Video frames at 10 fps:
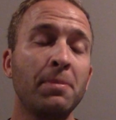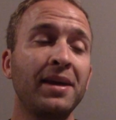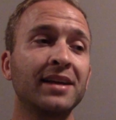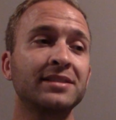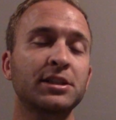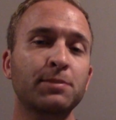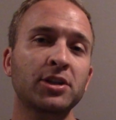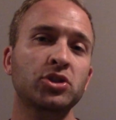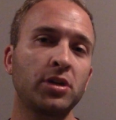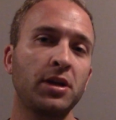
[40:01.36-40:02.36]
because
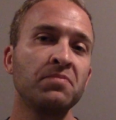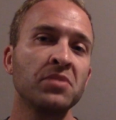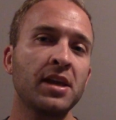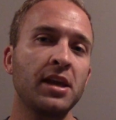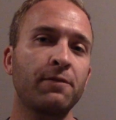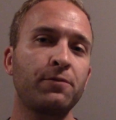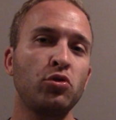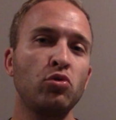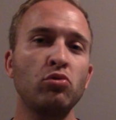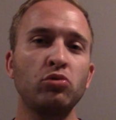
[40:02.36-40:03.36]
especially if
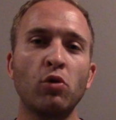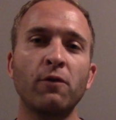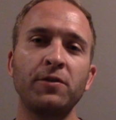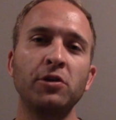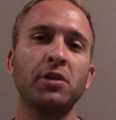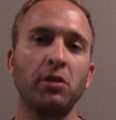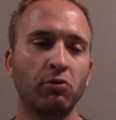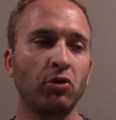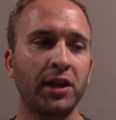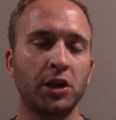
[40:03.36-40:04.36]
you don't feel that you've
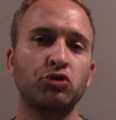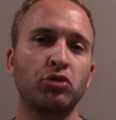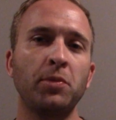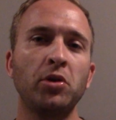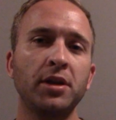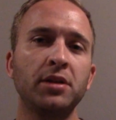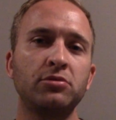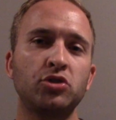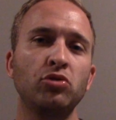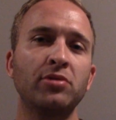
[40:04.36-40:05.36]
really contributed
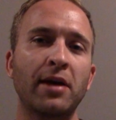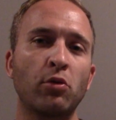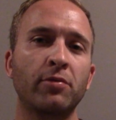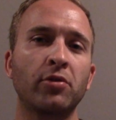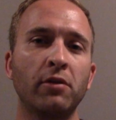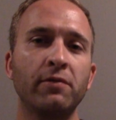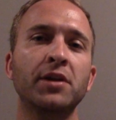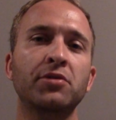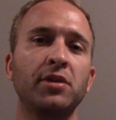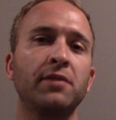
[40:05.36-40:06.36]
to that overall
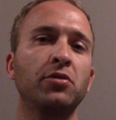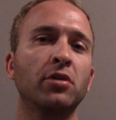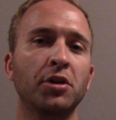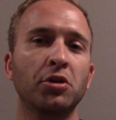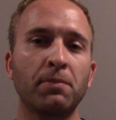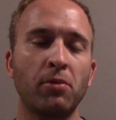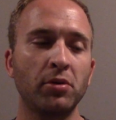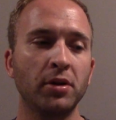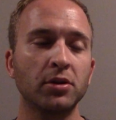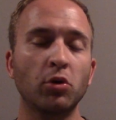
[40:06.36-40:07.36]
victory, if your other
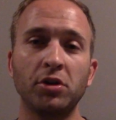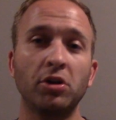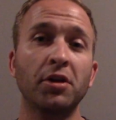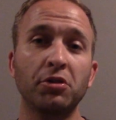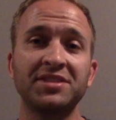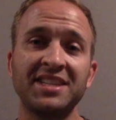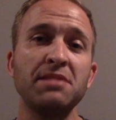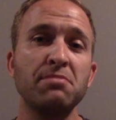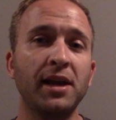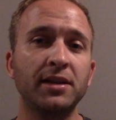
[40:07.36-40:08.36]
opponent or your other
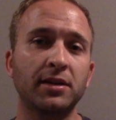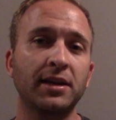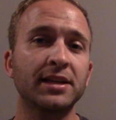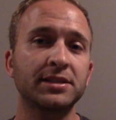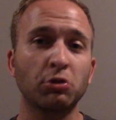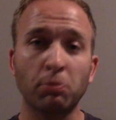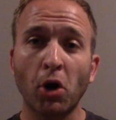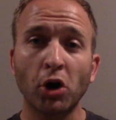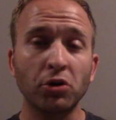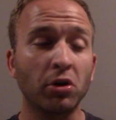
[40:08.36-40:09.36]
teammate, I guess, or
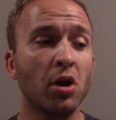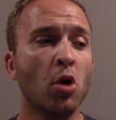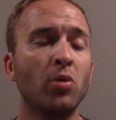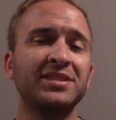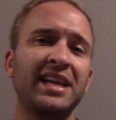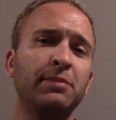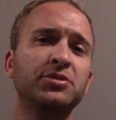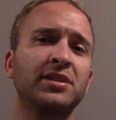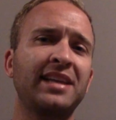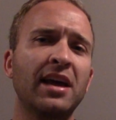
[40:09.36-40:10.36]
partner was able
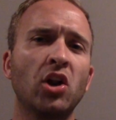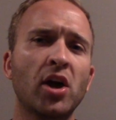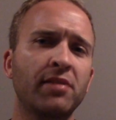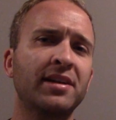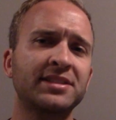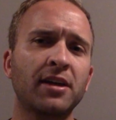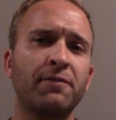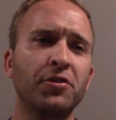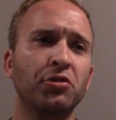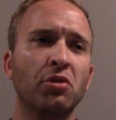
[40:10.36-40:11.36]
to get a lot of that stuff
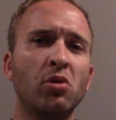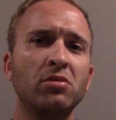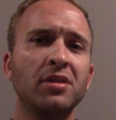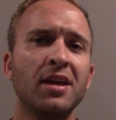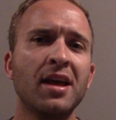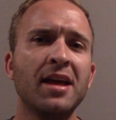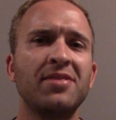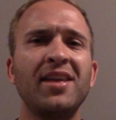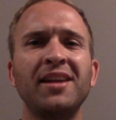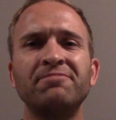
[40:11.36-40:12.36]
on their own,
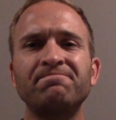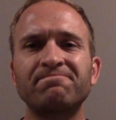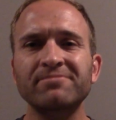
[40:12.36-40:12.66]
then